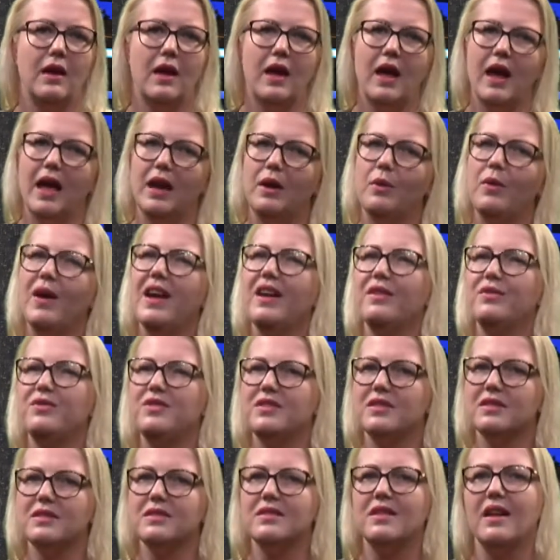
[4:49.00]
And a way of
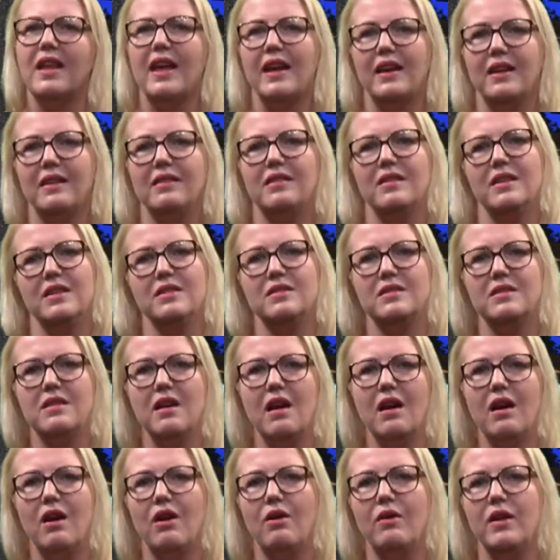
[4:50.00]
just letting things
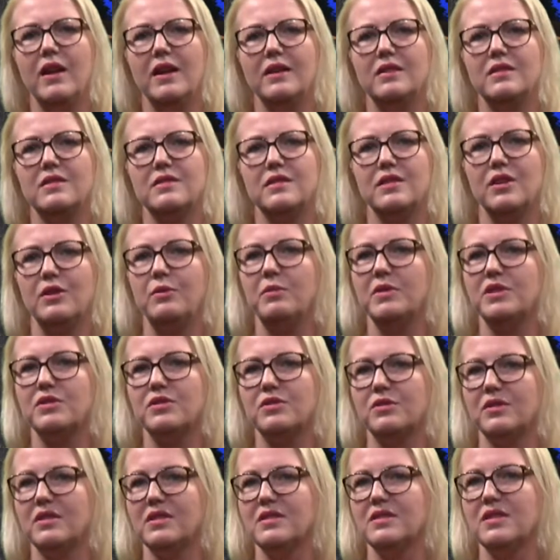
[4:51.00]
go and assume it
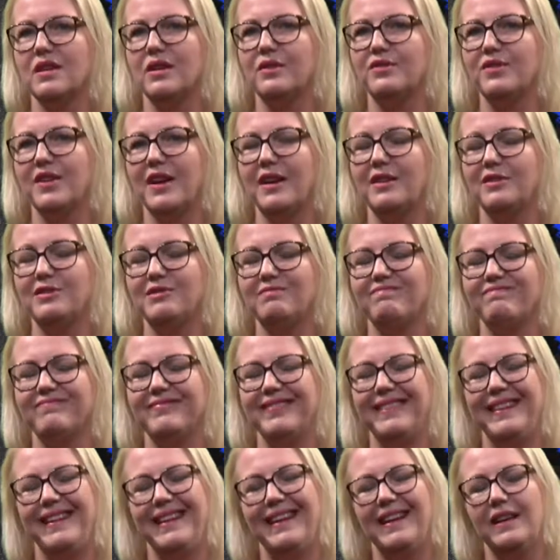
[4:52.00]
sorts itself out,
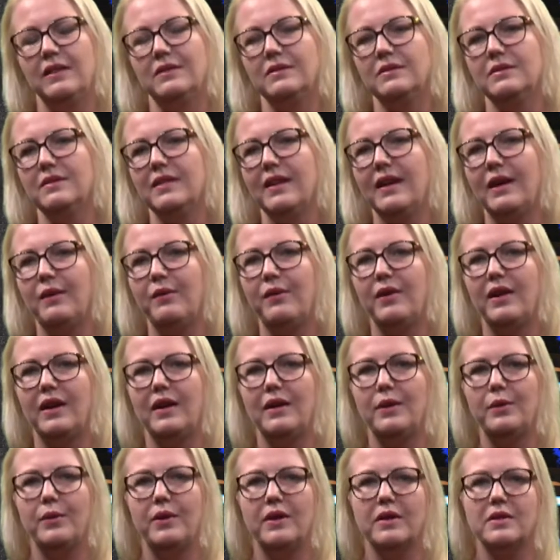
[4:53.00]
yeah, that rarely
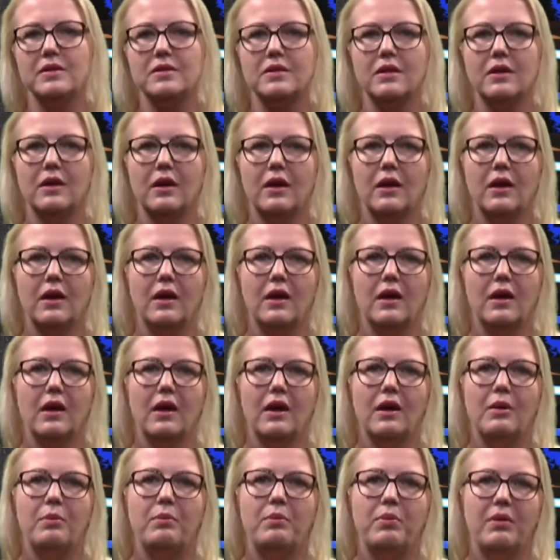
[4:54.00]
works.
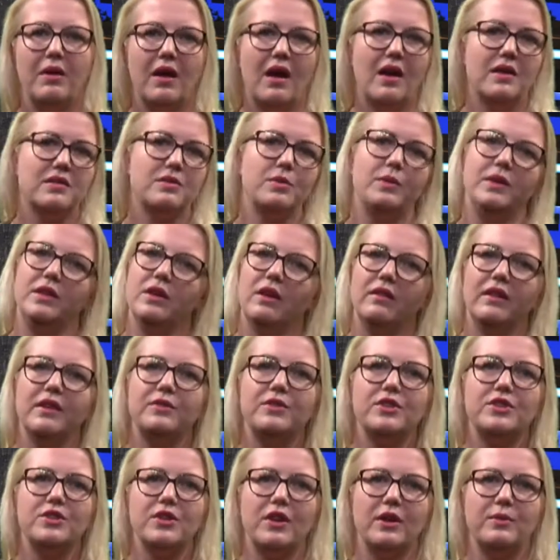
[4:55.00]
Plus, we don't have the
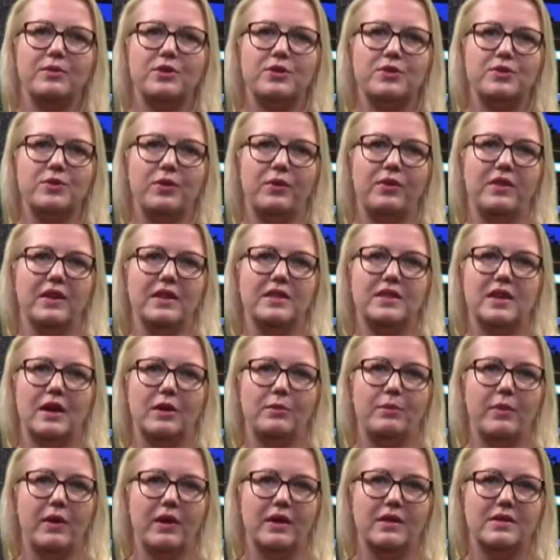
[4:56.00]
time to sort things out
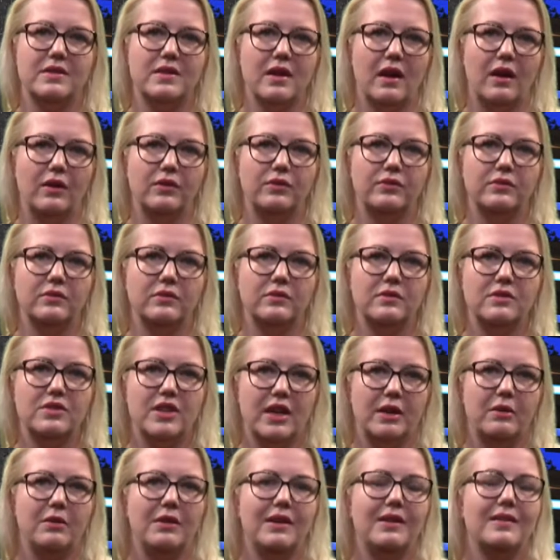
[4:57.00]
by itself.
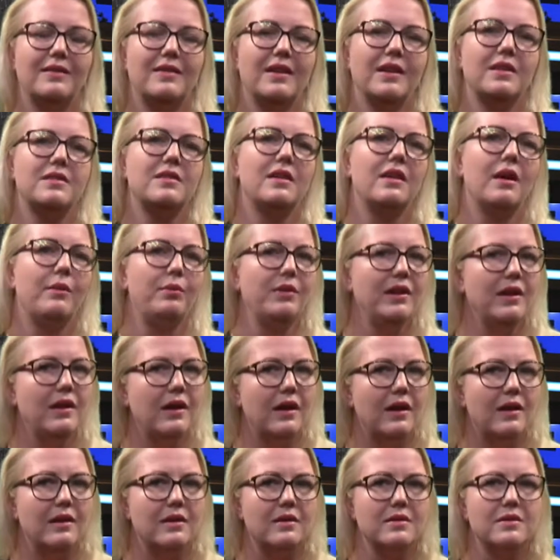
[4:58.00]
Generally, it takes a couple of
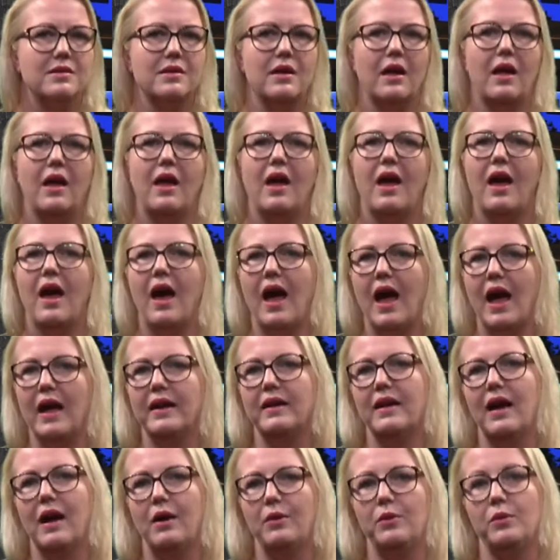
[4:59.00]
years, and
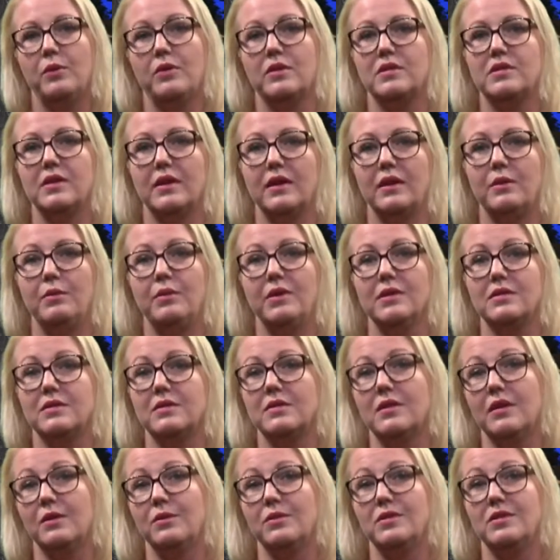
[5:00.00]
how it works in any business,
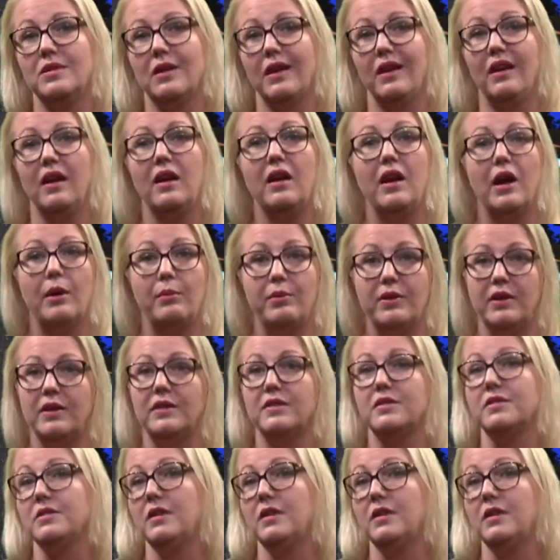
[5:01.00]
I would say a couple of